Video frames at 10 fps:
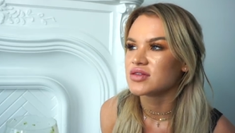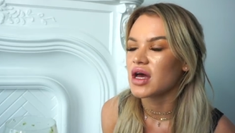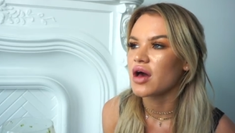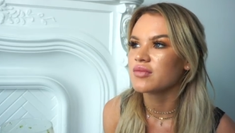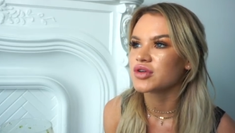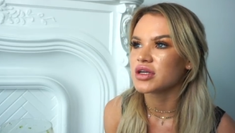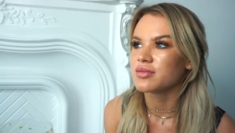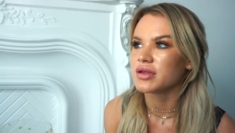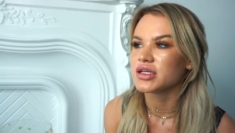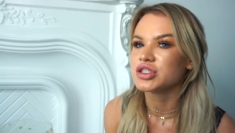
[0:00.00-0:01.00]
So now I'm trying
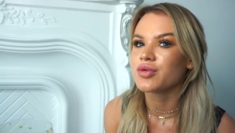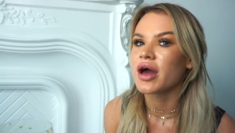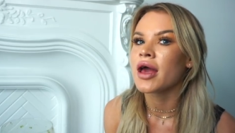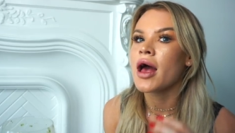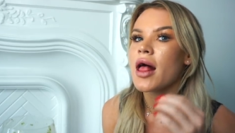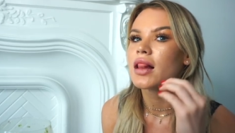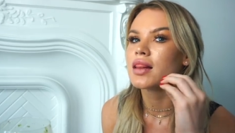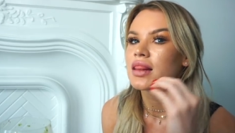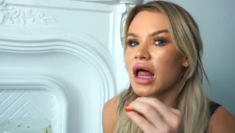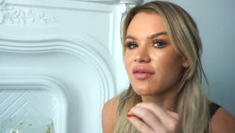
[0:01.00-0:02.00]
to be like, do I
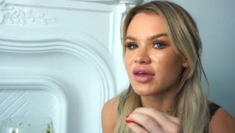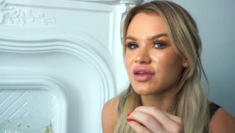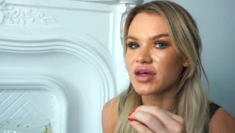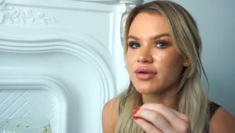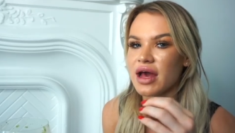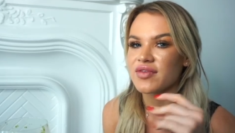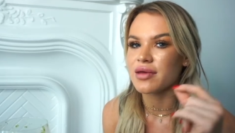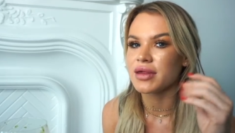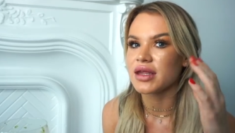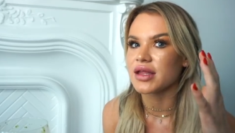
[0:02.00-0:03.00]
love it? And if I don't have
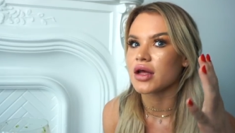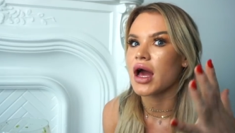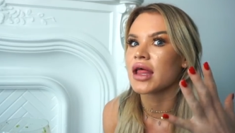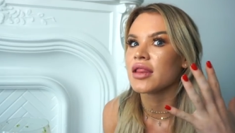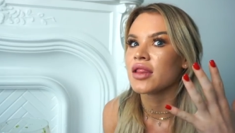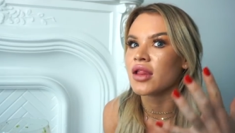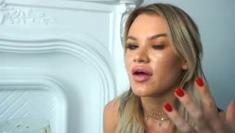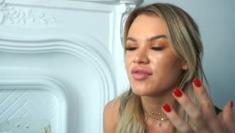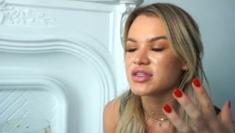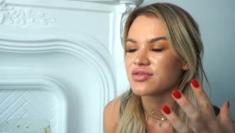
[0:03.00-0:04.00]
that immediate, like, I
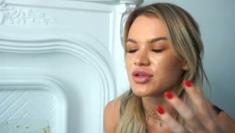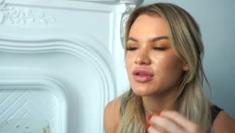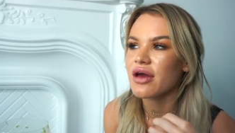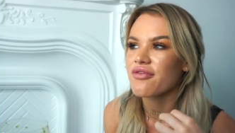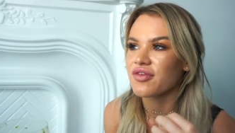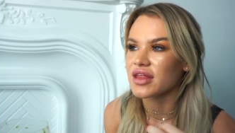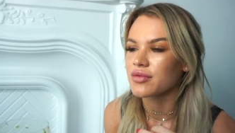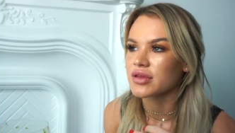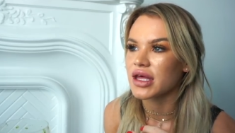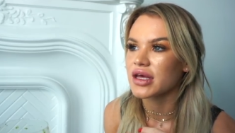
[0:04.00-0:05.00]
love this, you know that feeling
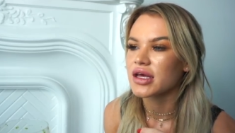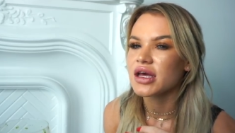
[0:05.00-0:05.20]
when like,